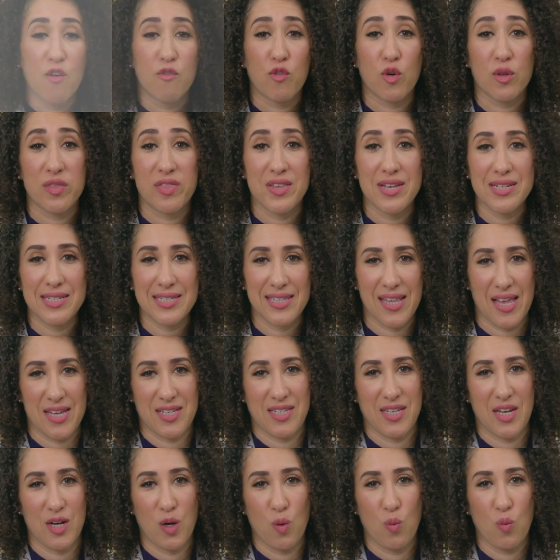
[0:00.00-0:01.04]
For this
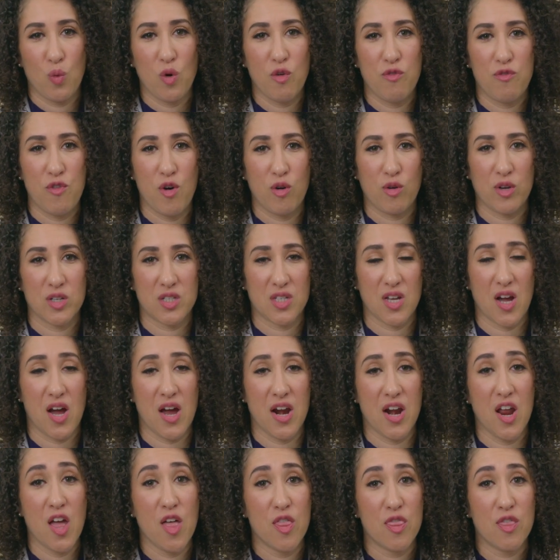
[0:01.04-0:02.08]
lesson, we'll focus
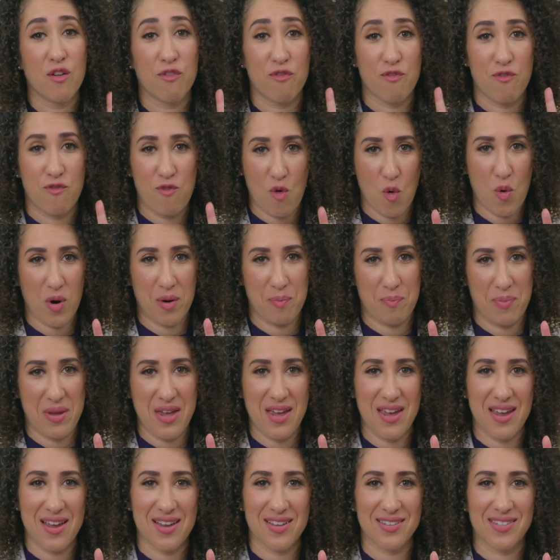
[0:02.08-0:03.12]
on the 4
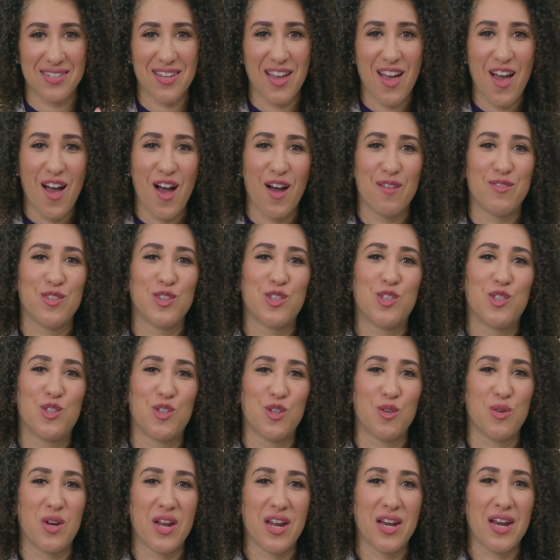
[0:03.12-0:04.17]
P's of the
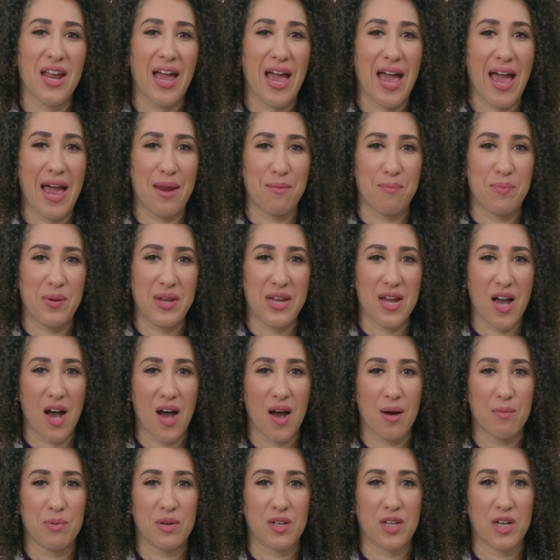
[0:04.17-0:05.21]
Student
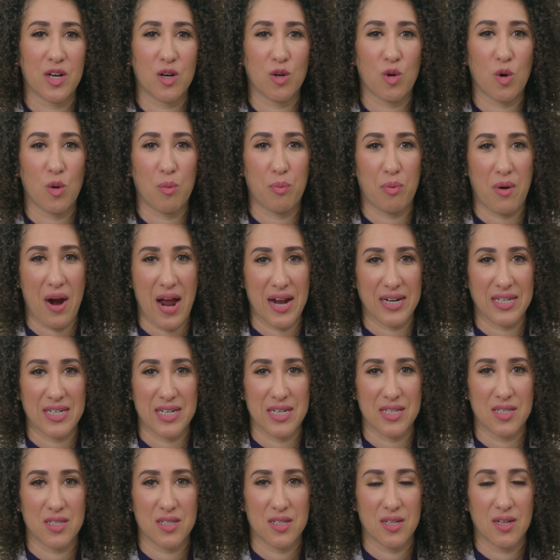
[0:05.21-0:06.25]
NPHub clinical
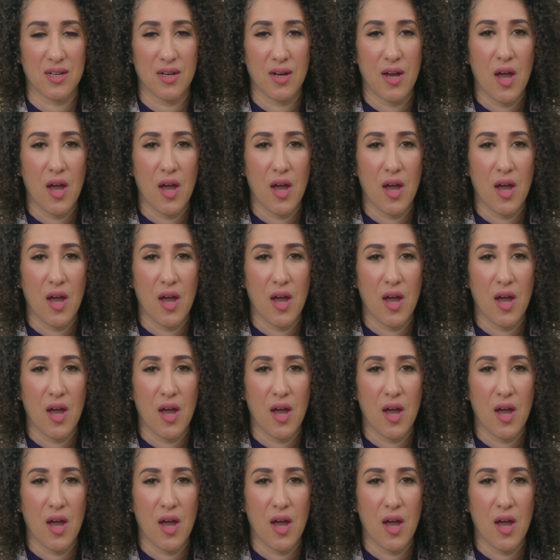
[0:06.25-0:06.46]
practice,